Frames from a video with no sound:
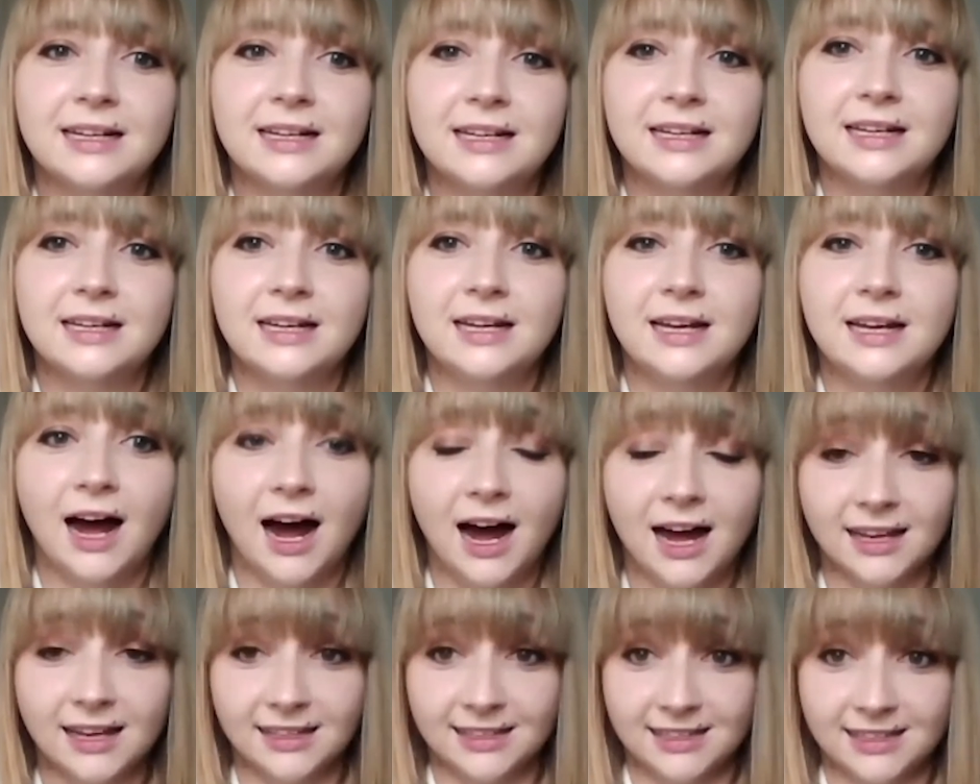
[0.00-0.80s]
Mm-hmm.
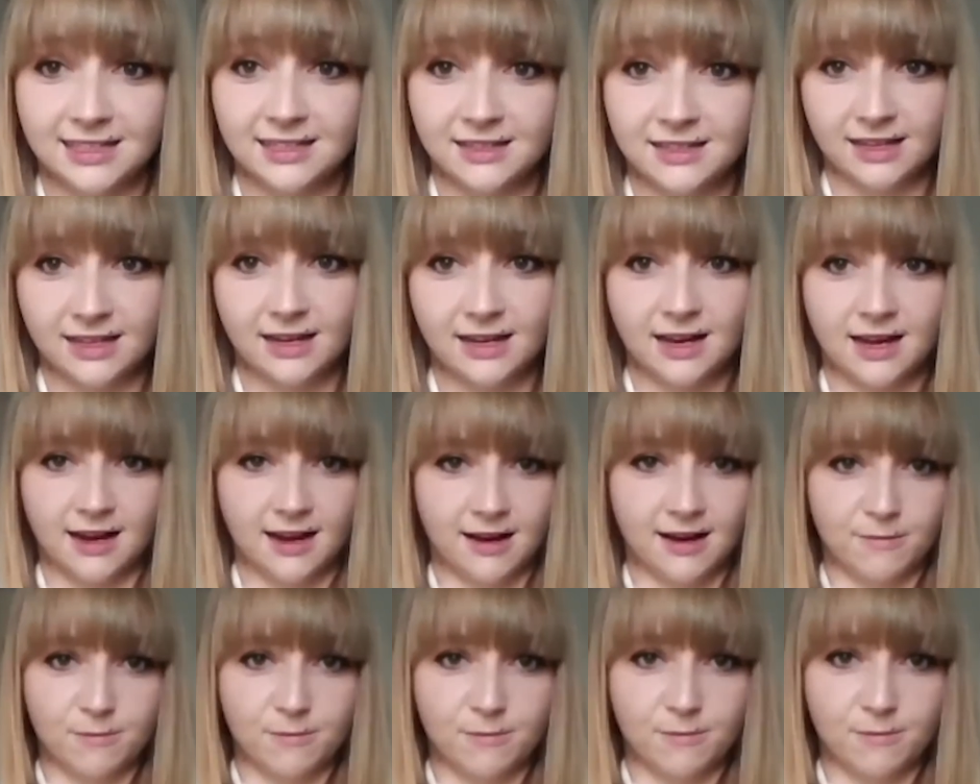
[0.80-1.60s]

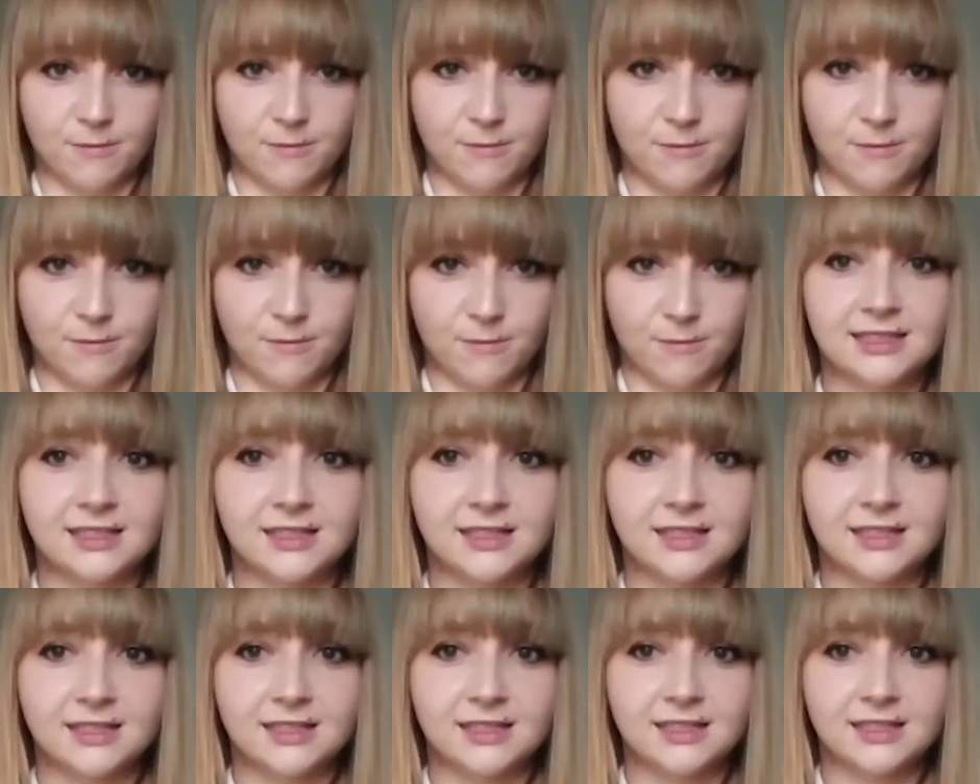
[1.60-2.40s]
And
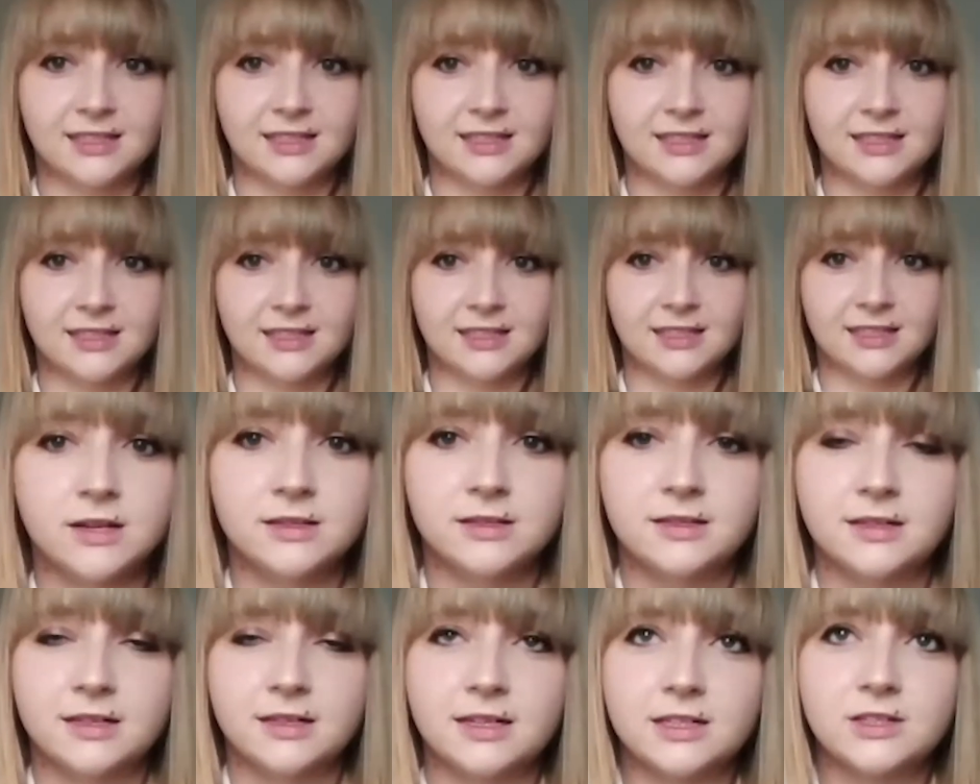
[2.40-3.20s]
nurses earn
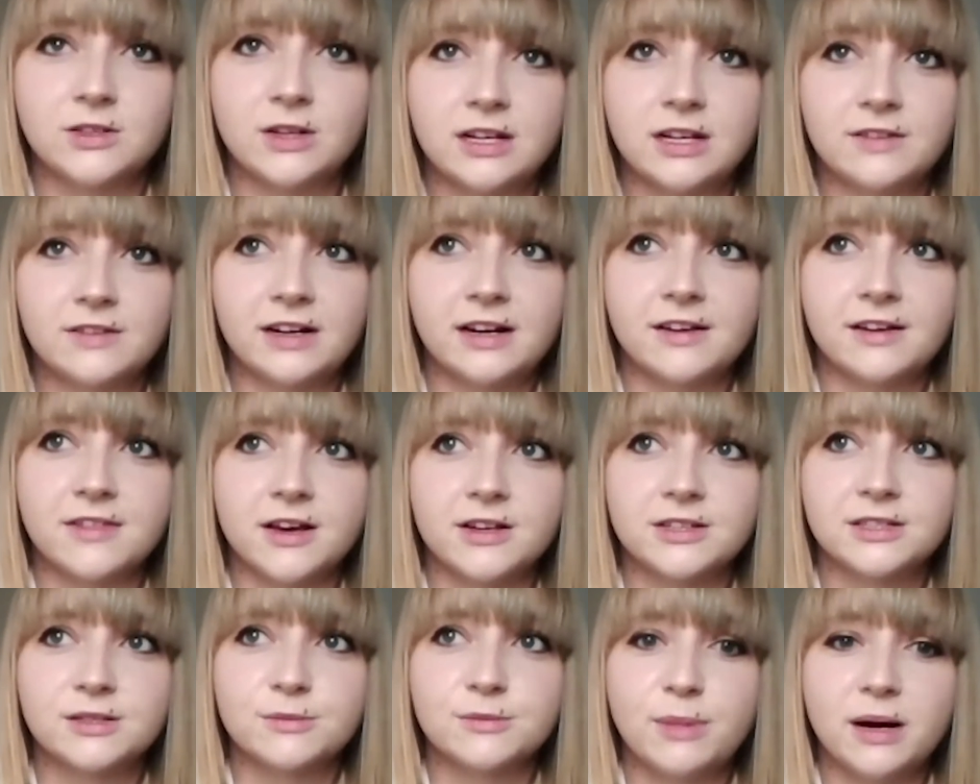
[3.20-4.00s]
under
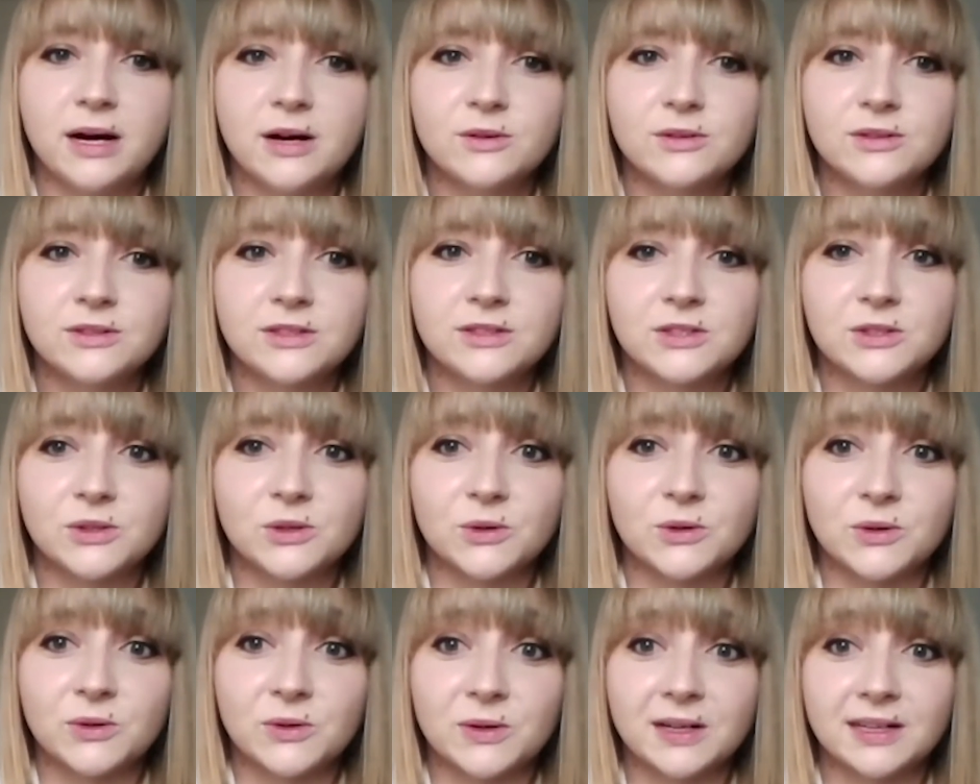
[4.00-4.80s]
£25,000,
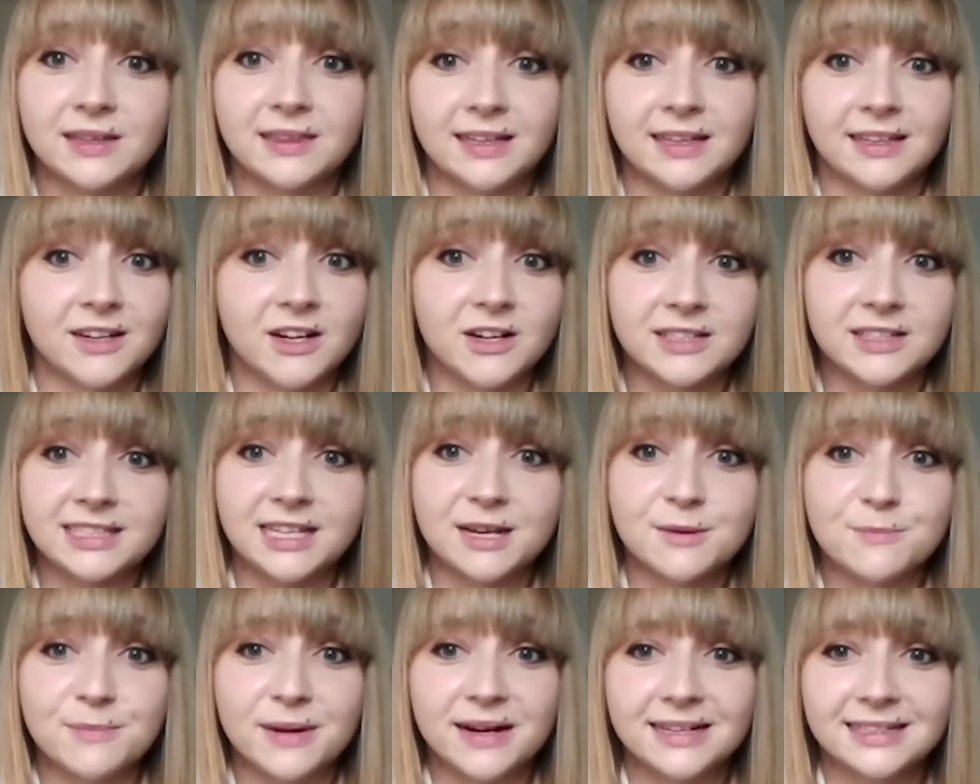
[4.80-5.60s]
so, and they nurse
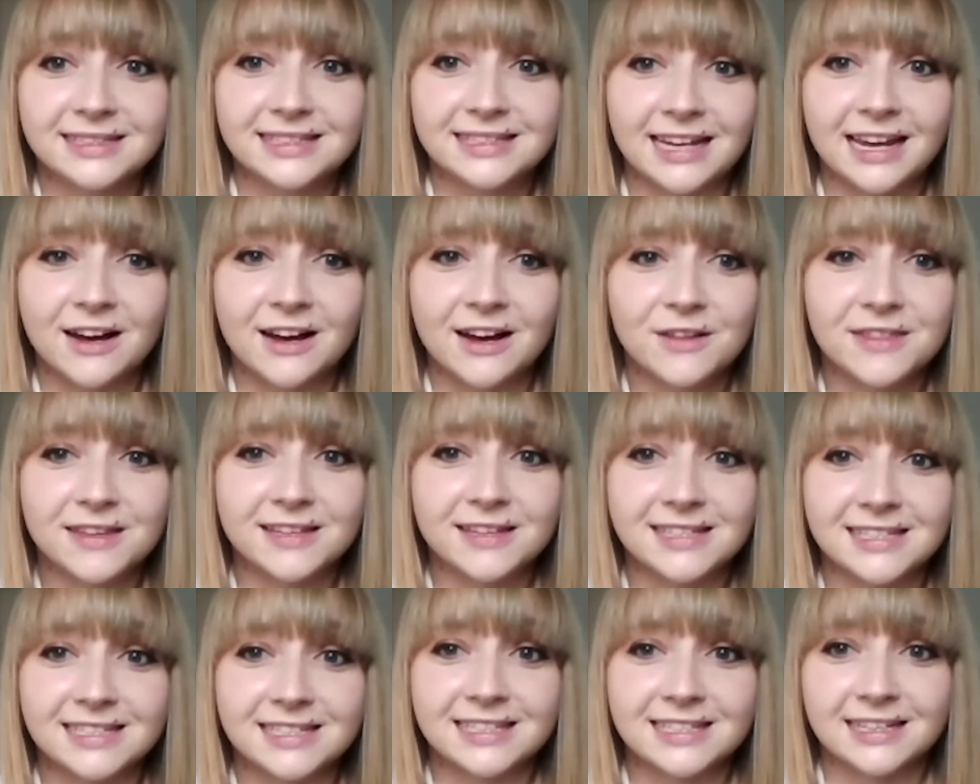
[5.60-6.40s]
him back to health. I
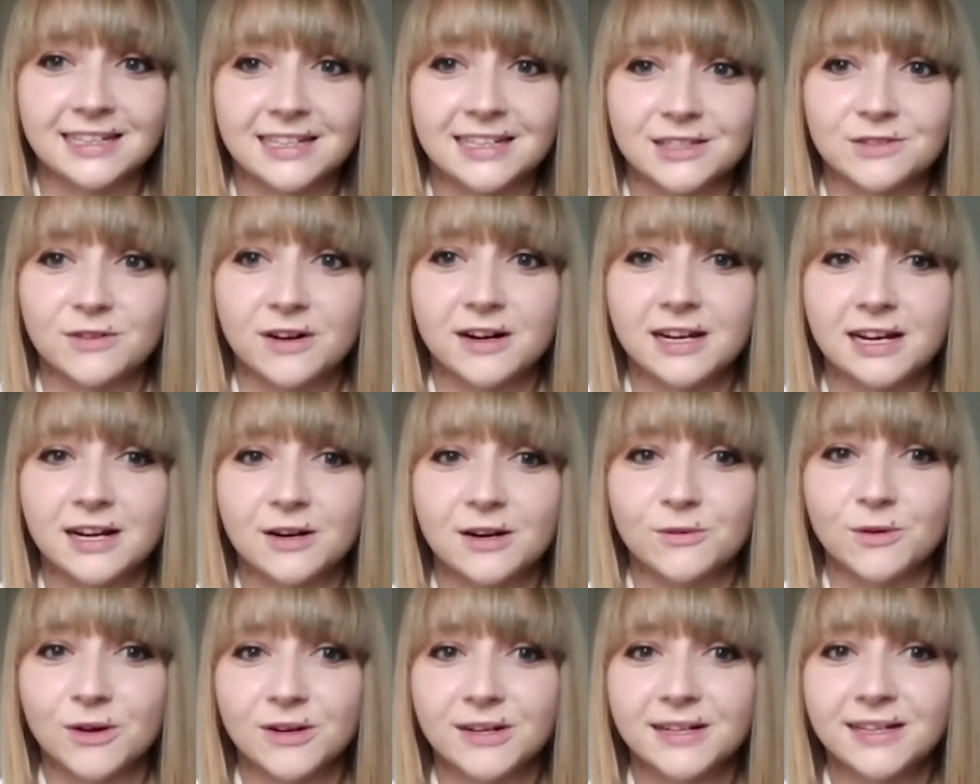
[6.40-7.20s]
just think it's very
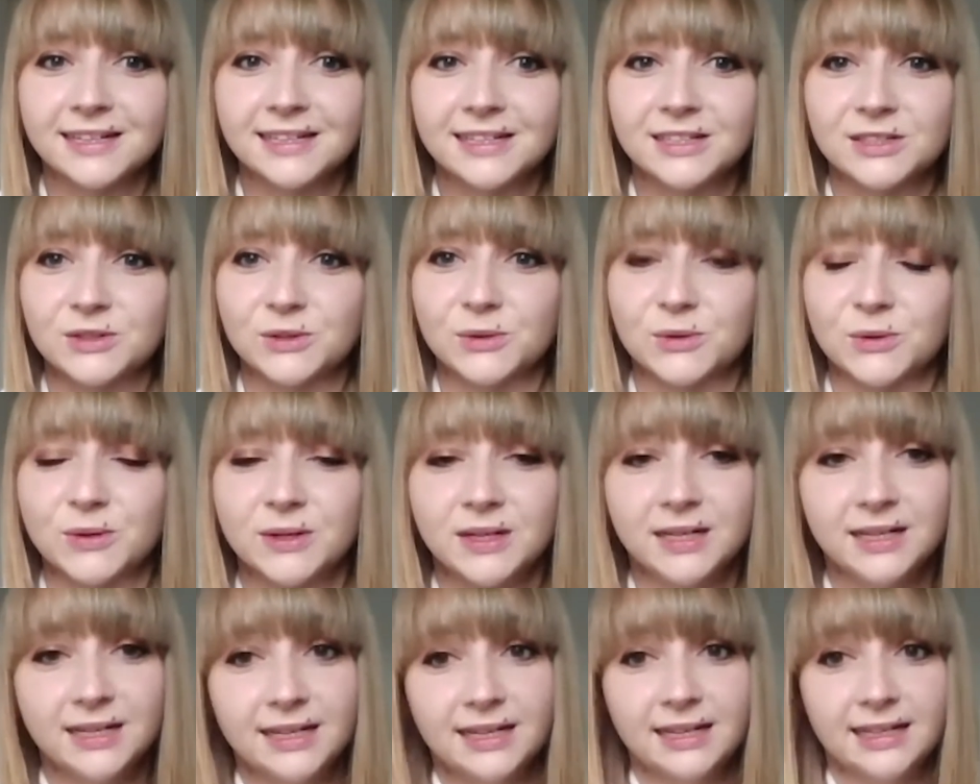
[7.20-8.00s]
ironic. So
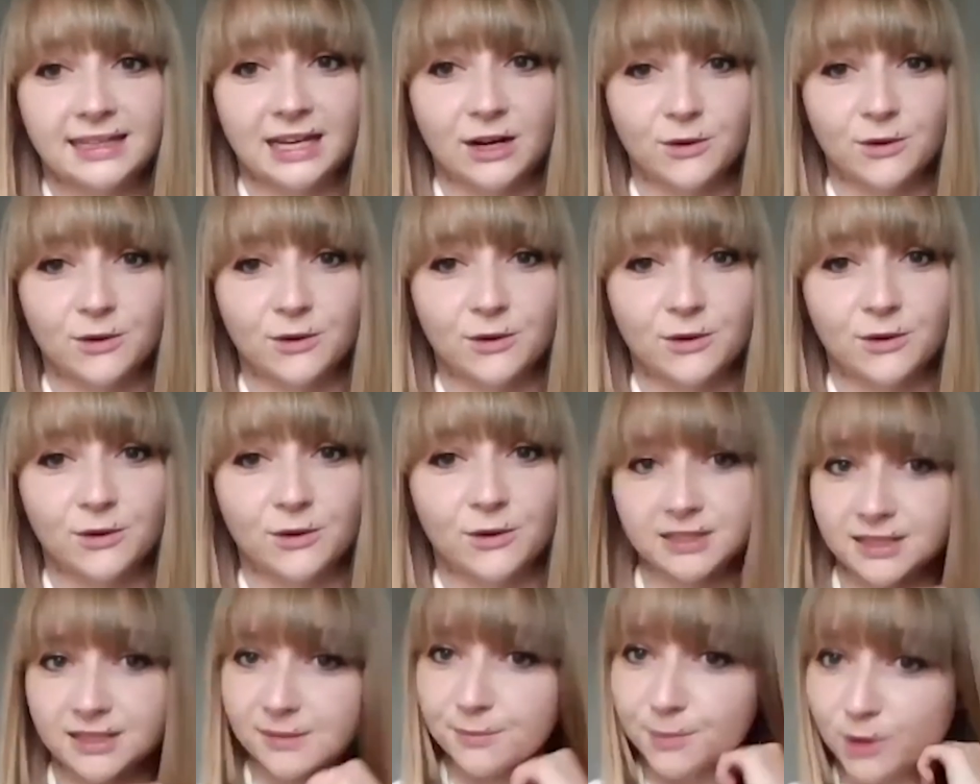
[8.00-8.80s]
that was on the
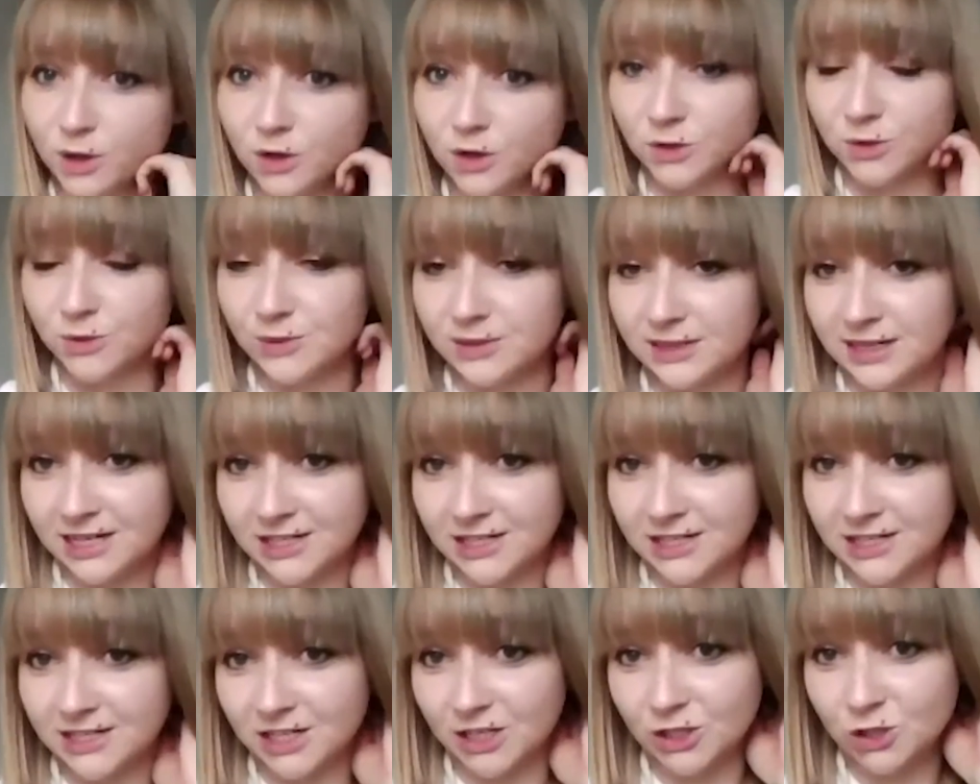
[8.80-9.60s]
box. The box
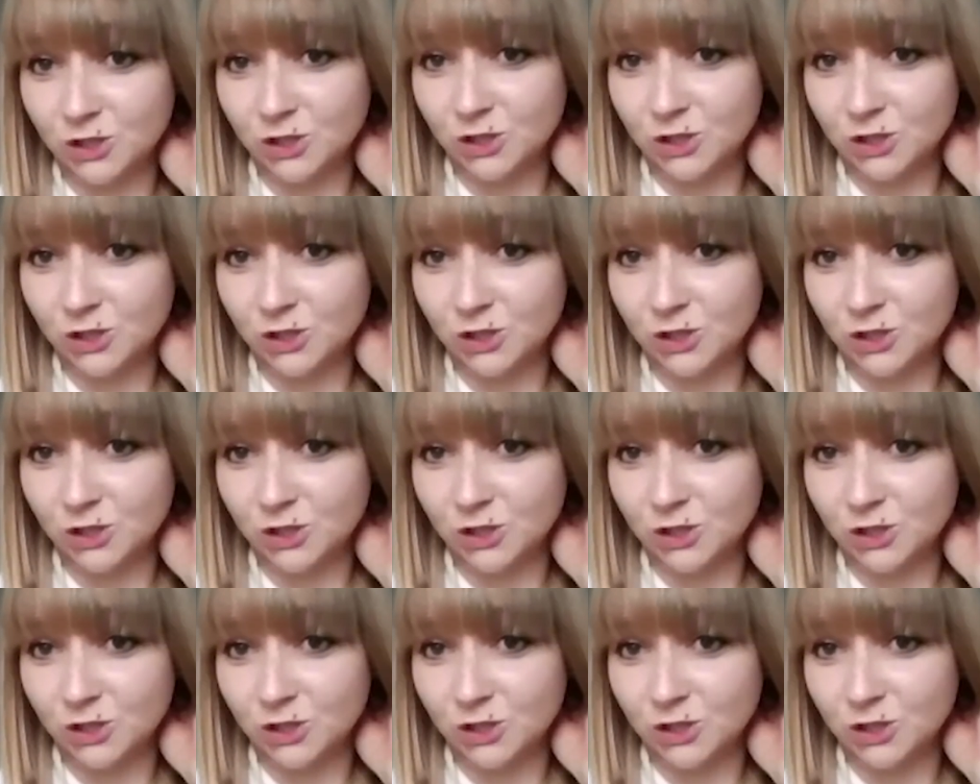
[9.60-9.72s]
was actually